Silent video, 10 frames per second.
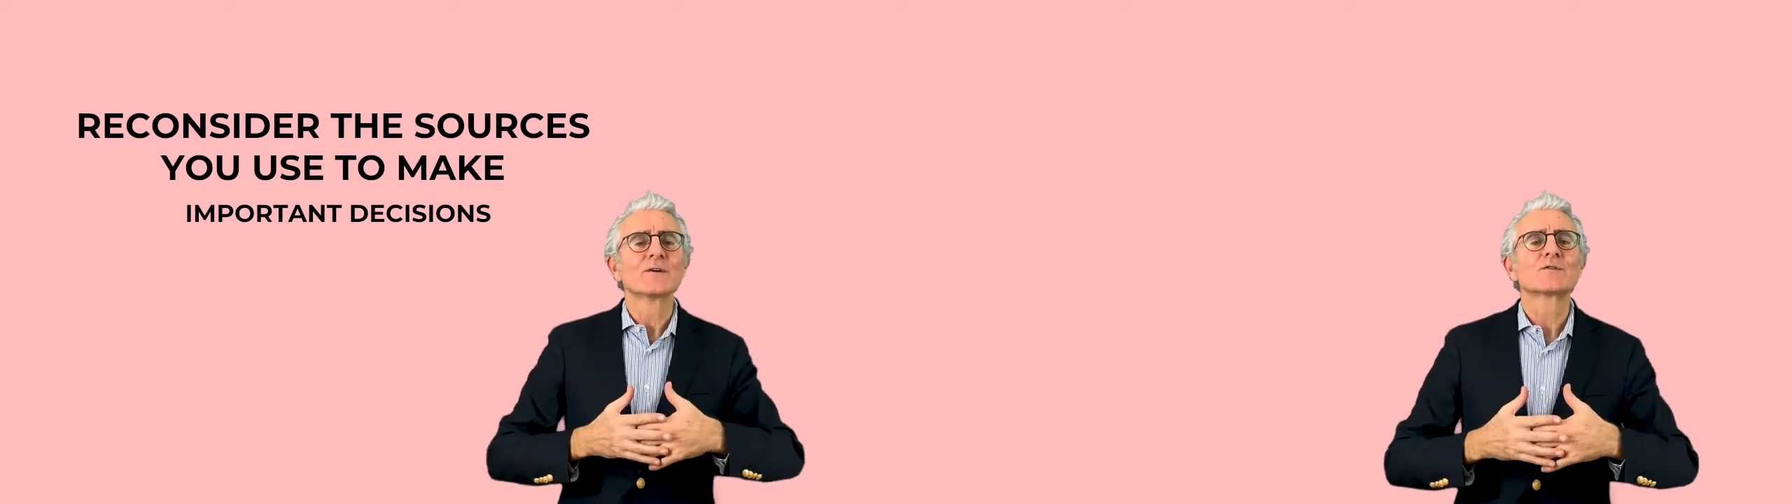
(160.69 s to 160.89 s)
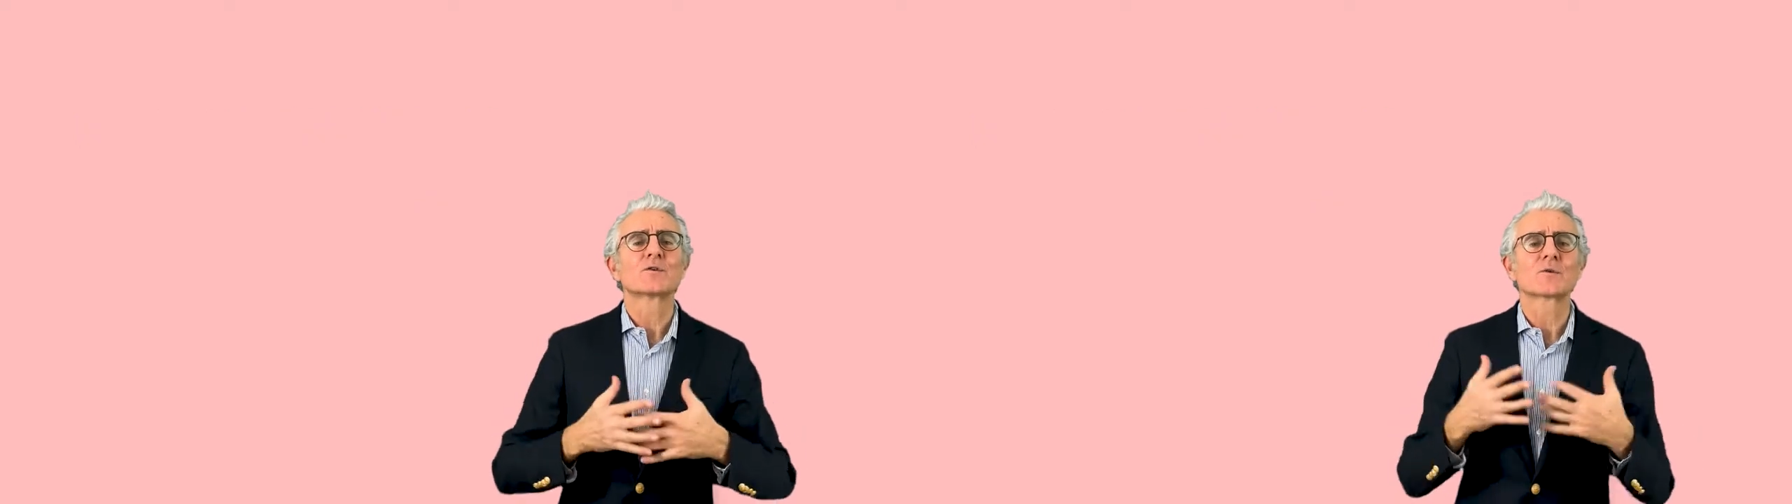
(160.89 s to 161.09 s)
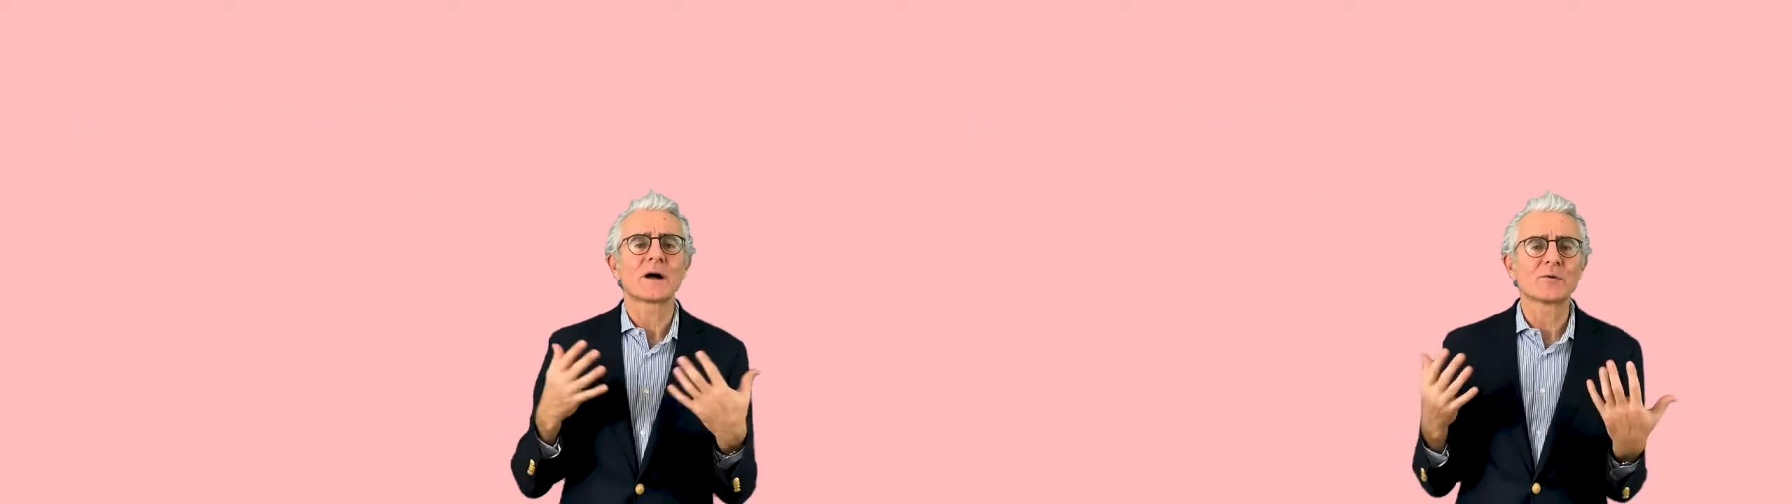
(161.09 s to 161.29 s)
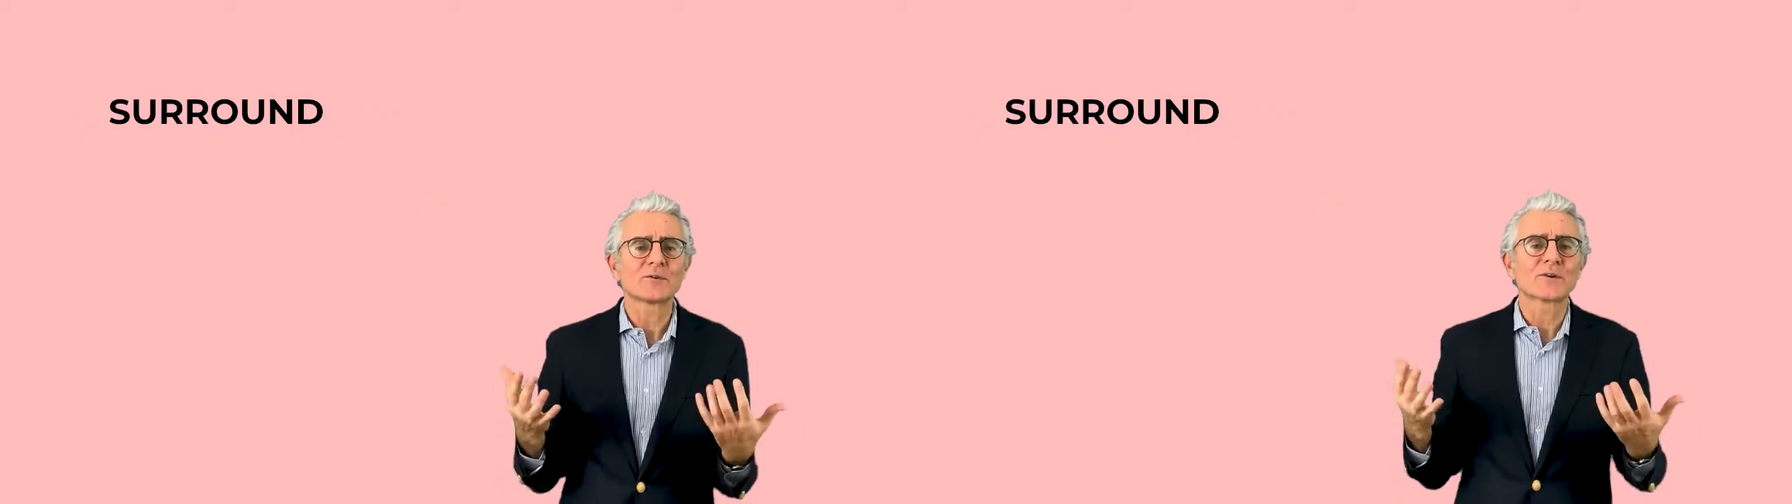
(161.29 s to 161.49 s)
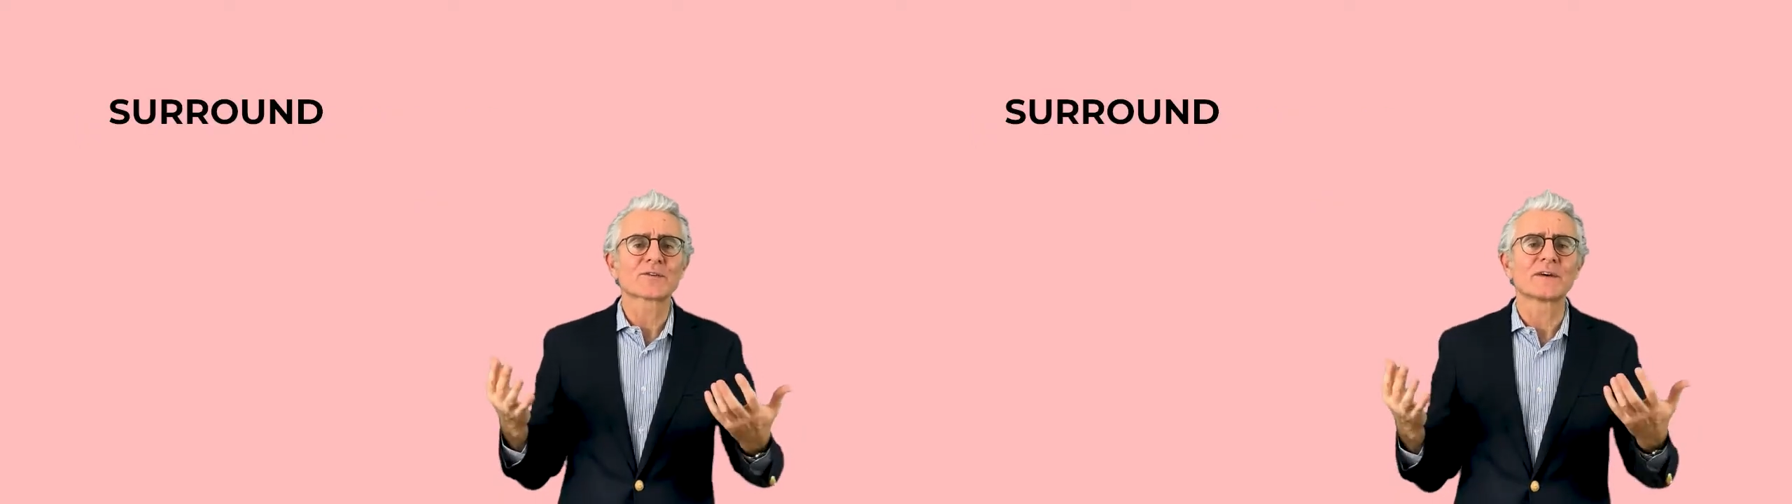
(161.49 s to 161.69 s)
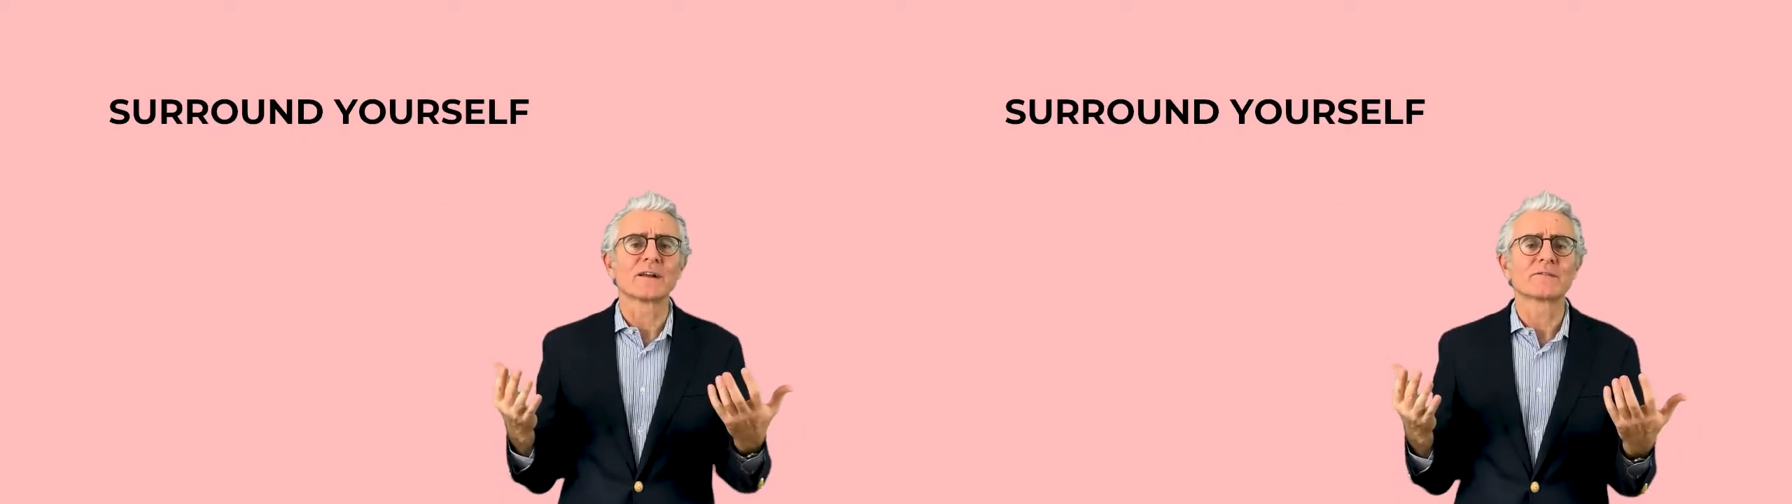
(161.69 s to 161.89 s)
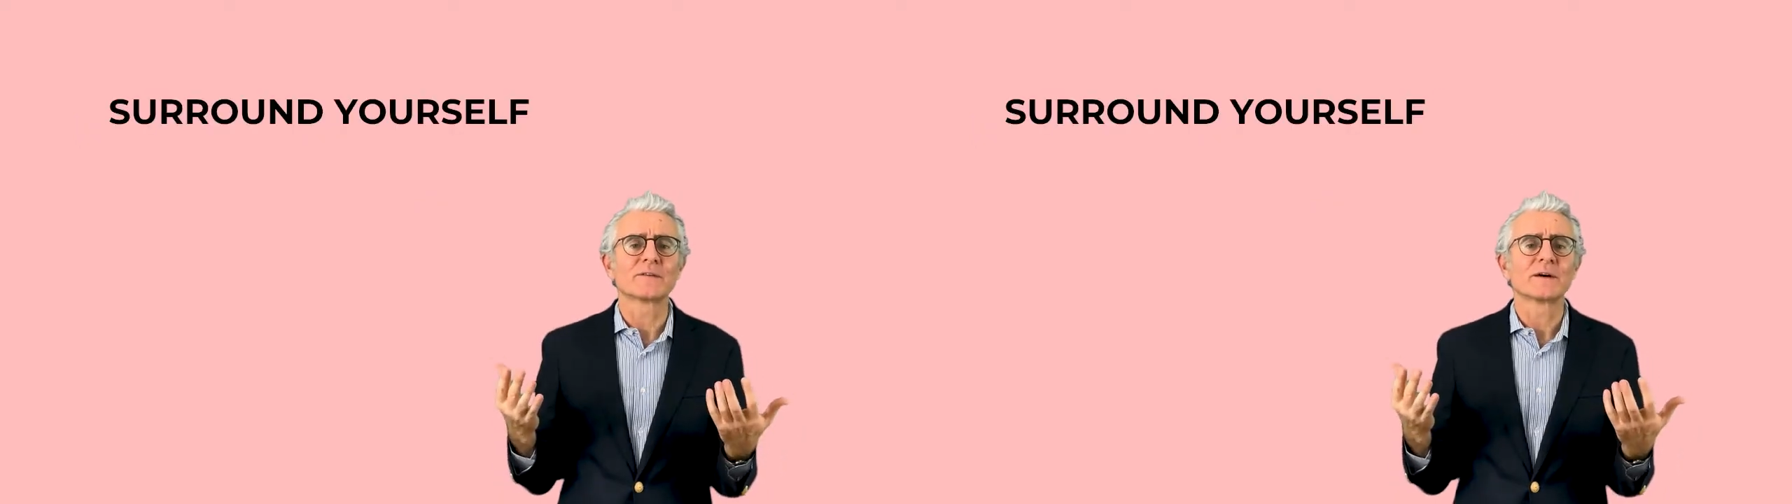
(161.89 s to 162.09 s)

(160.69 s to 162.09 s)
surround yourself